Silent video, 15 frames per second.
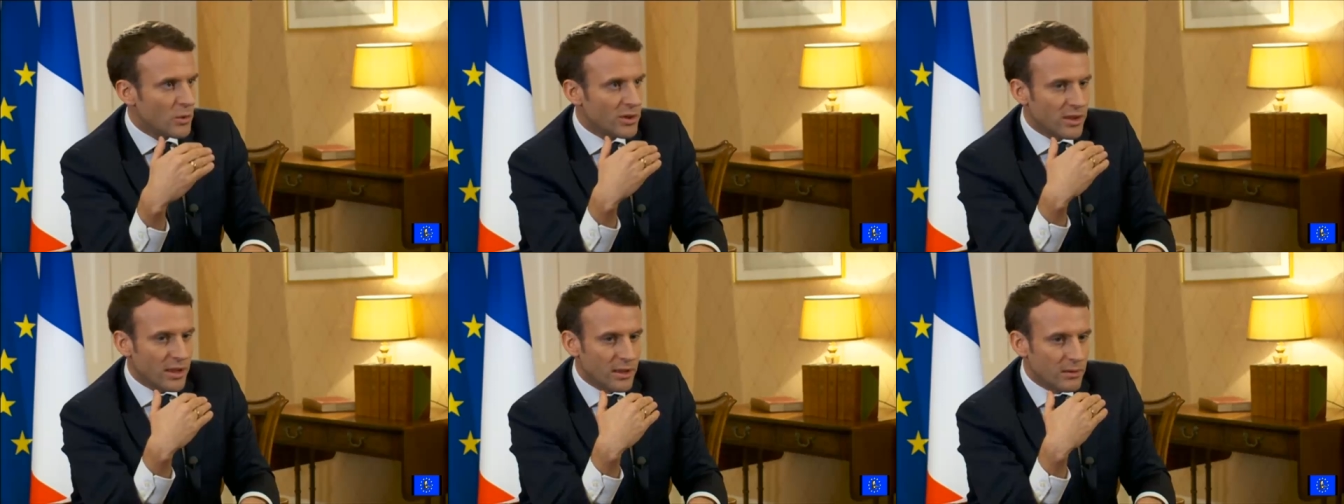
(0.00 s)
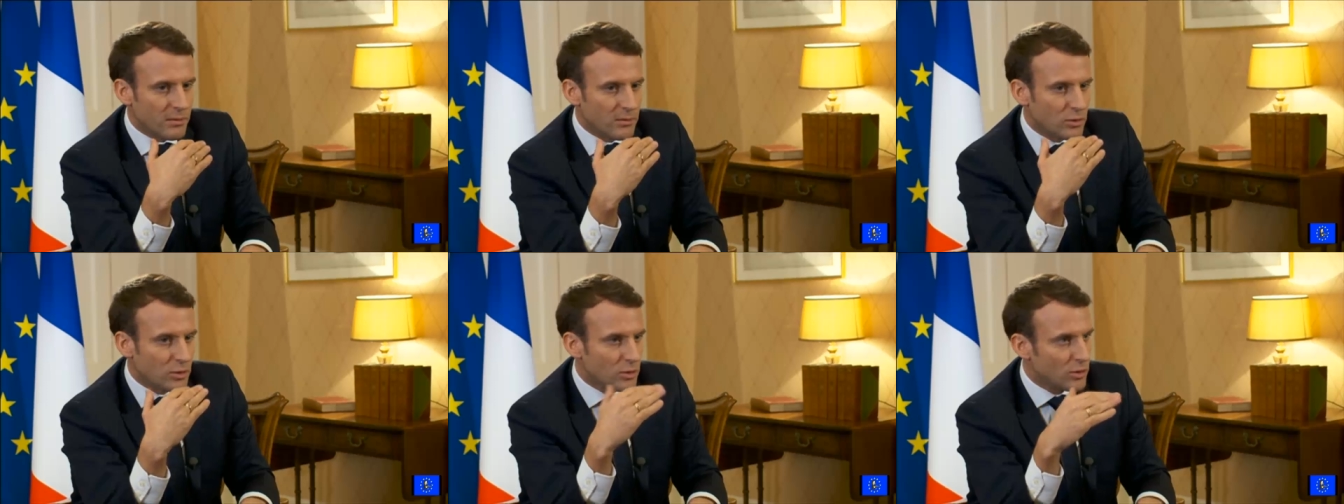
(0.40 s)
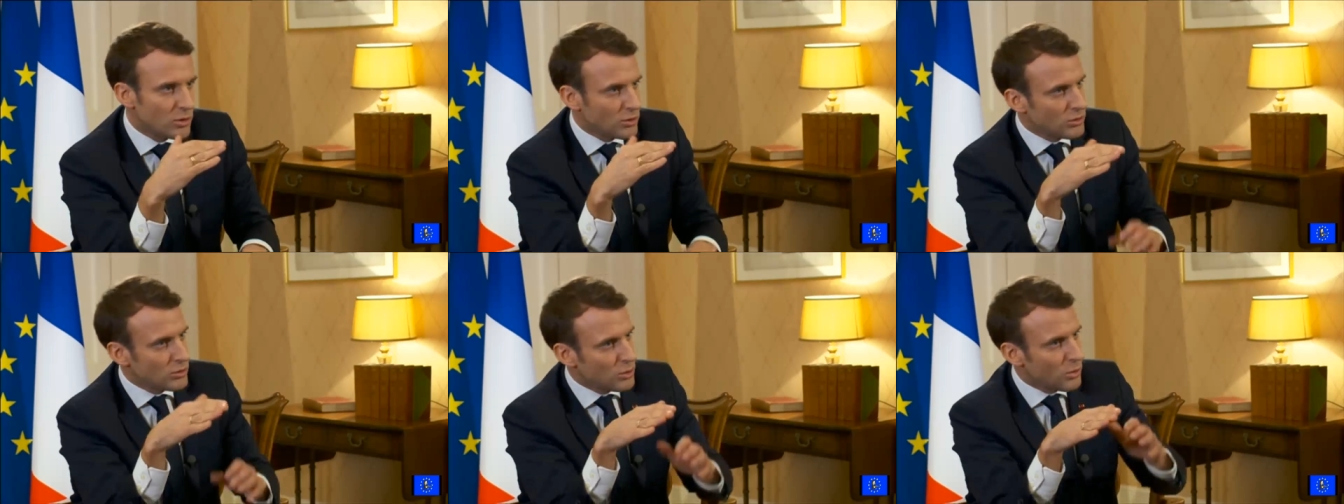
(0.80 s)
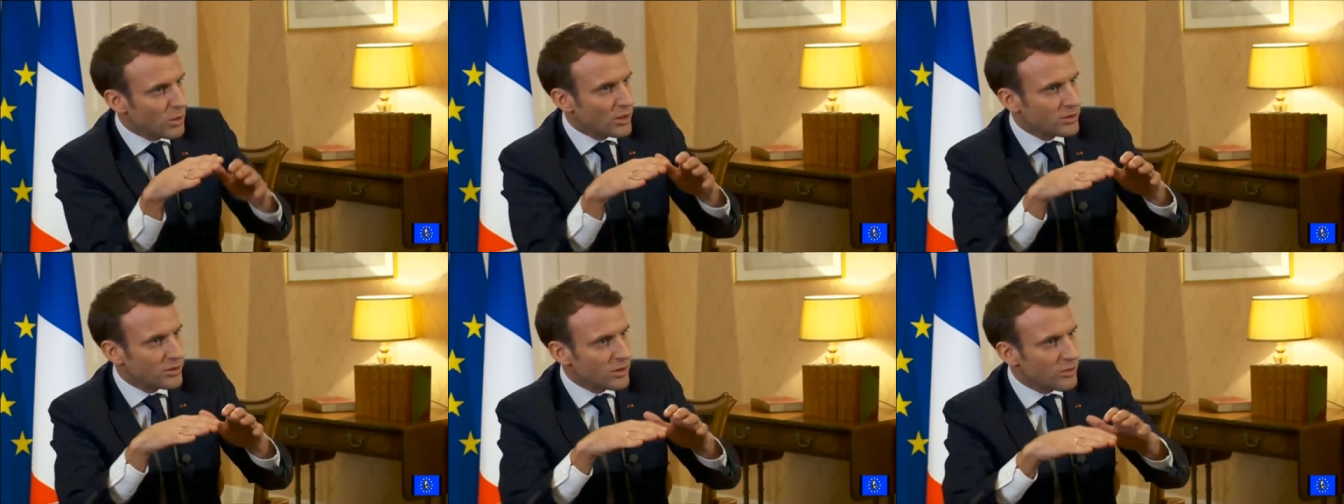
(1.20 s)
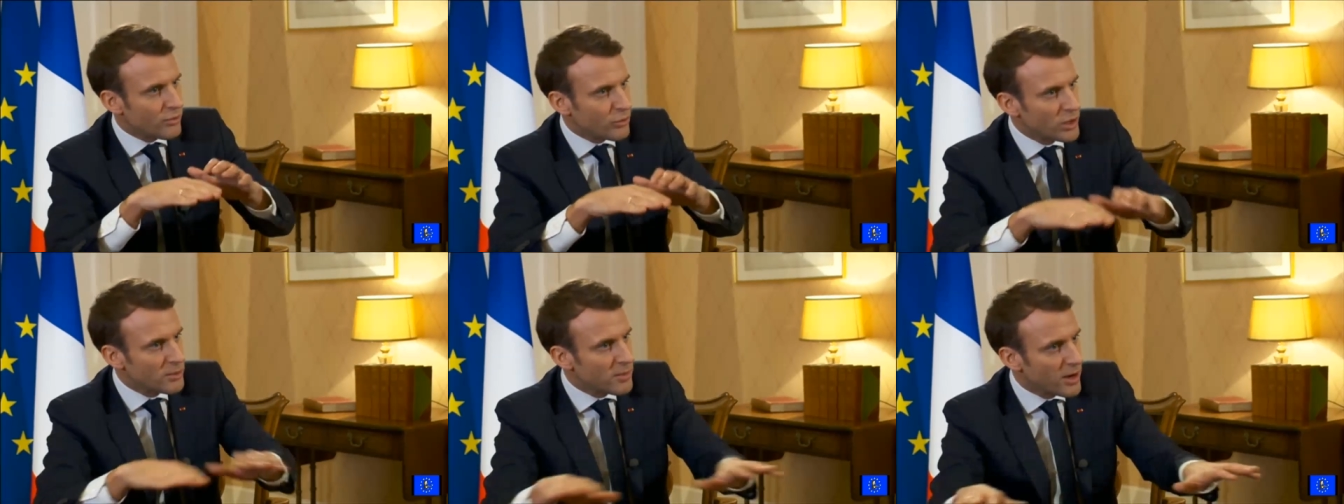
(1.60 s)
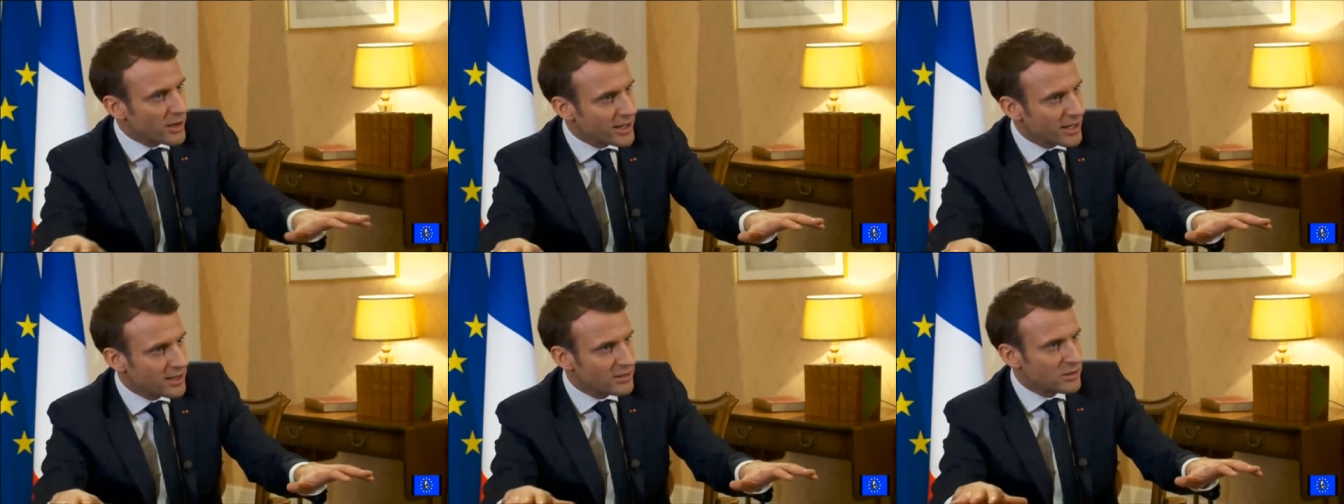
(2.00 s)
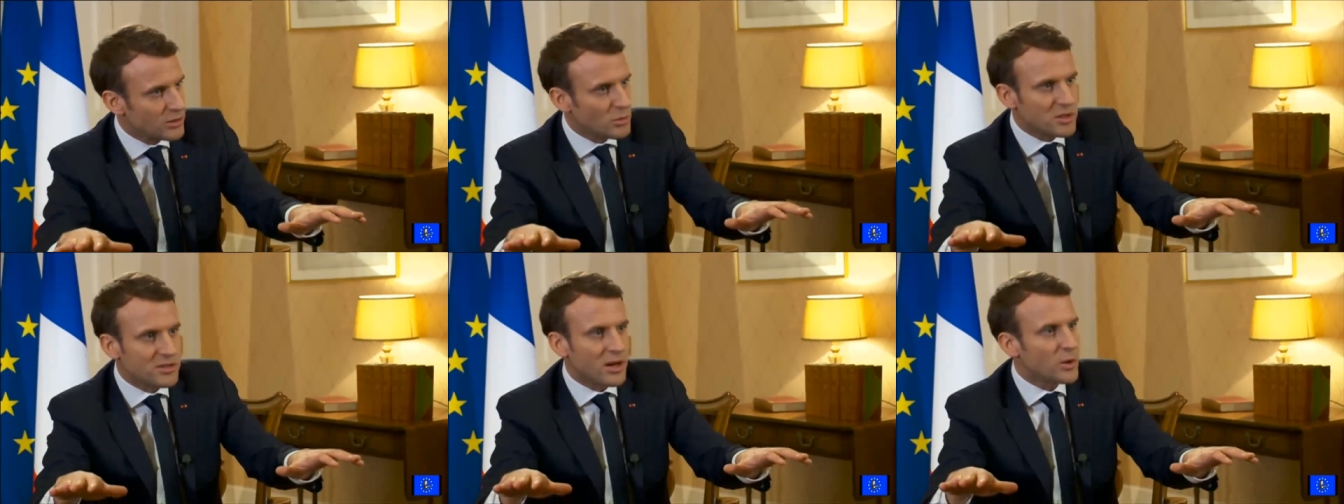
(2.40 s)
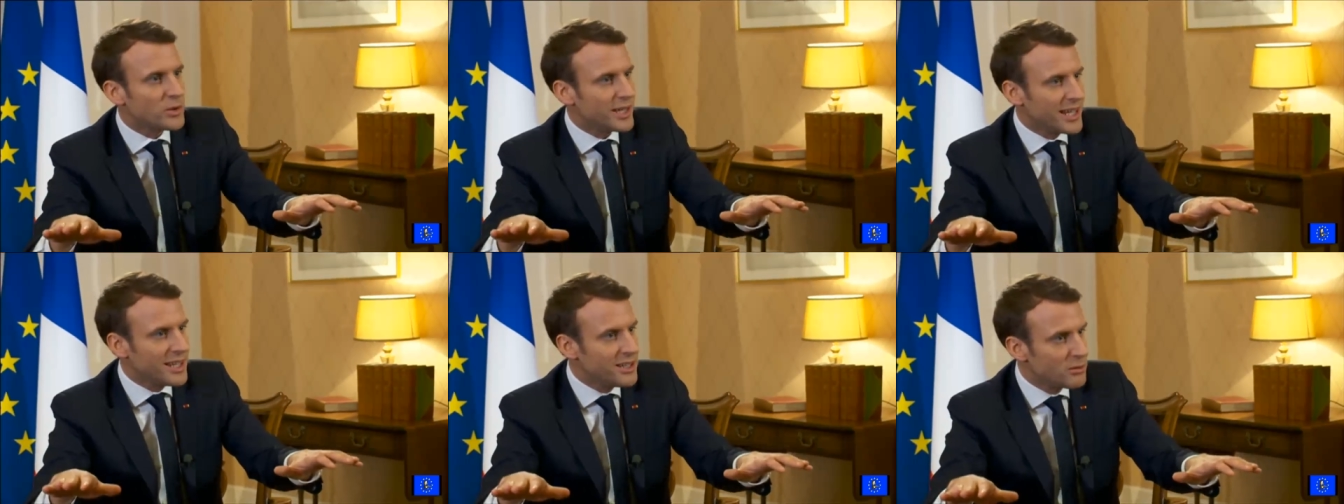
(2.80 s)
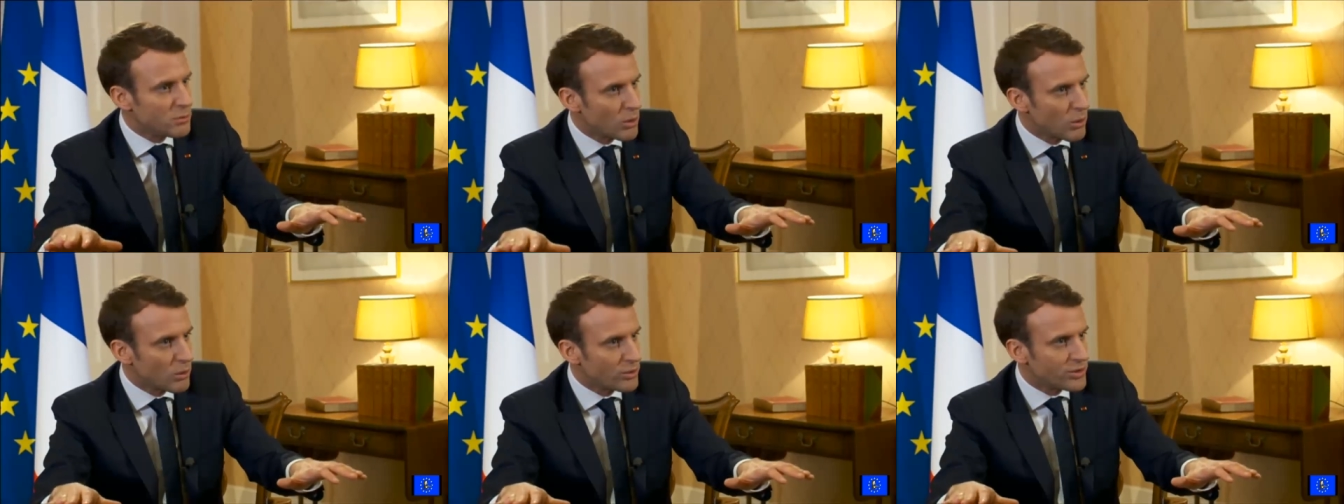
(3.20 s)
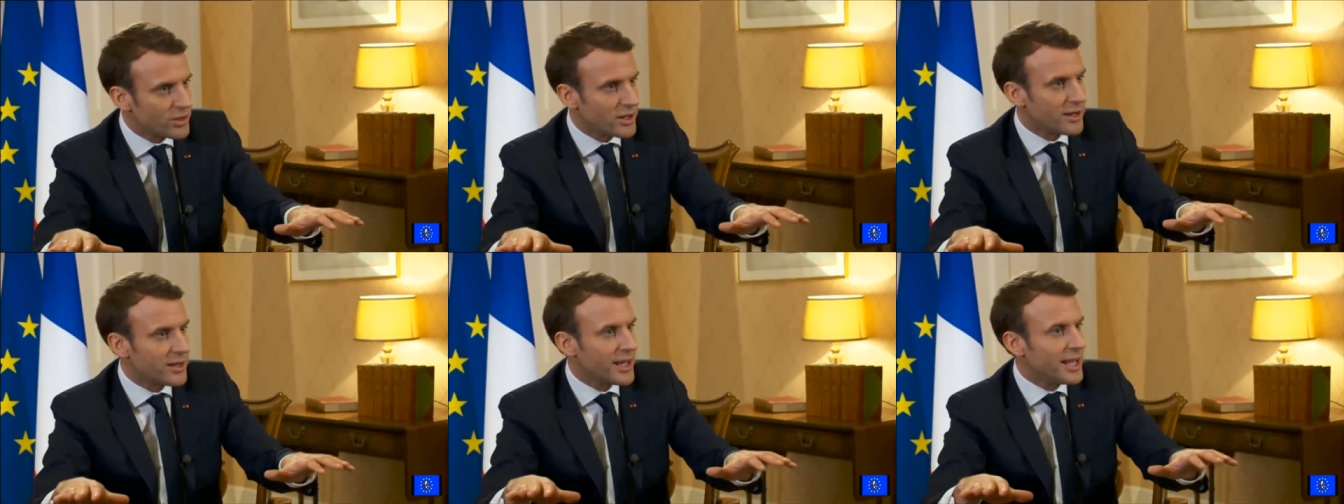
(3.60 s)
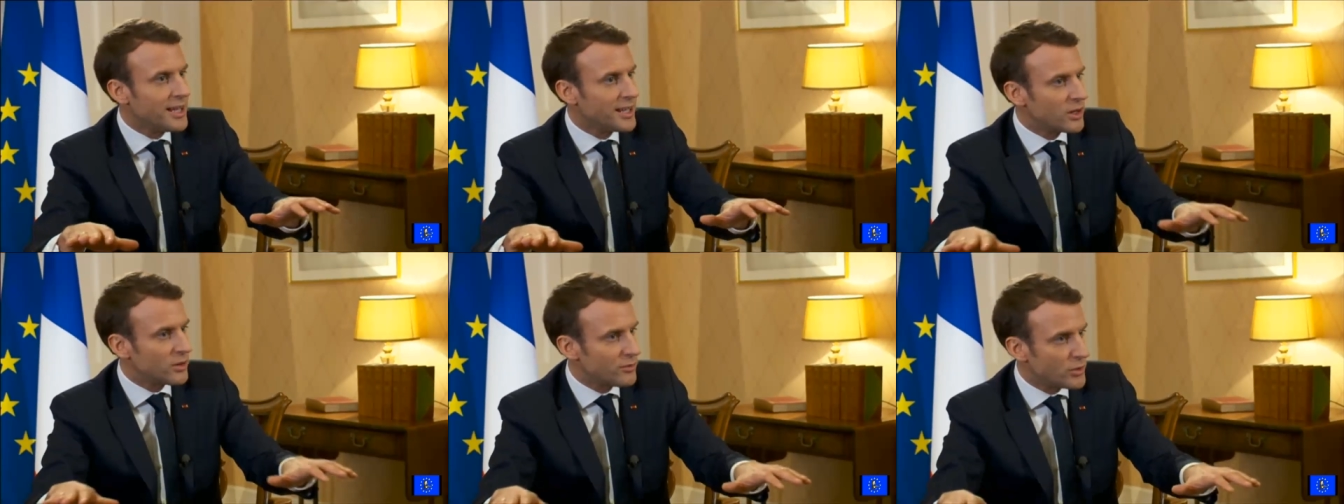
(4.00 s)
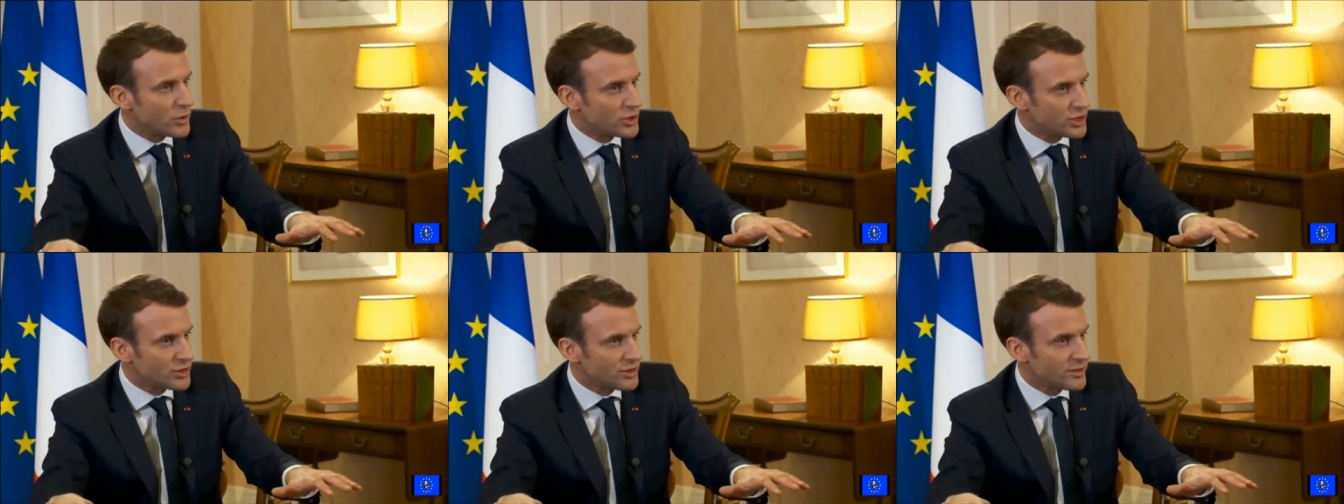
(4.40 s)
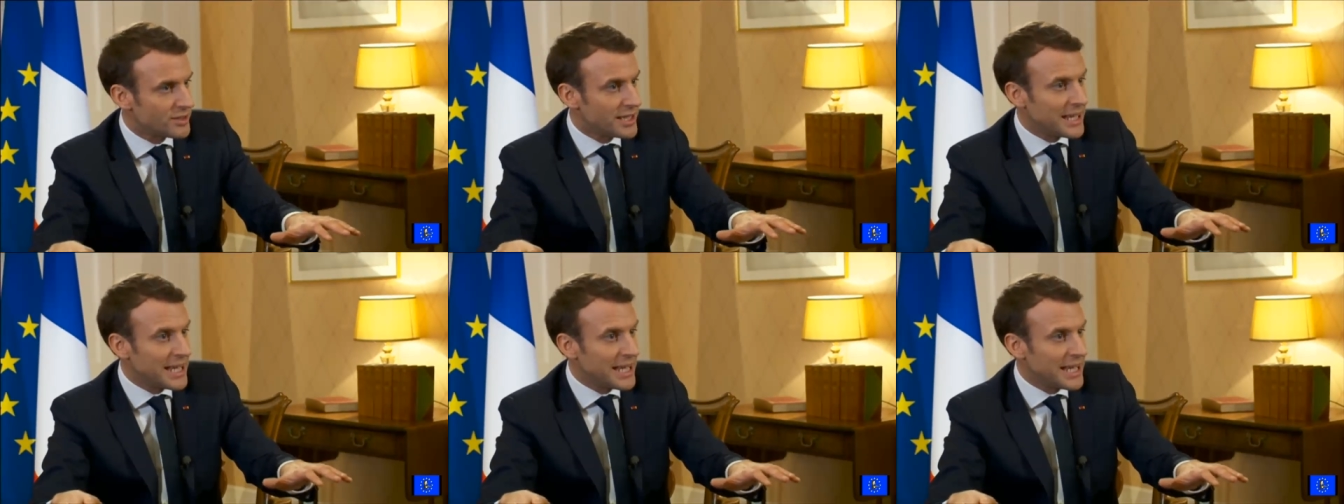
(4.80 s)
with, to, towards free markets without any rules and any convergence.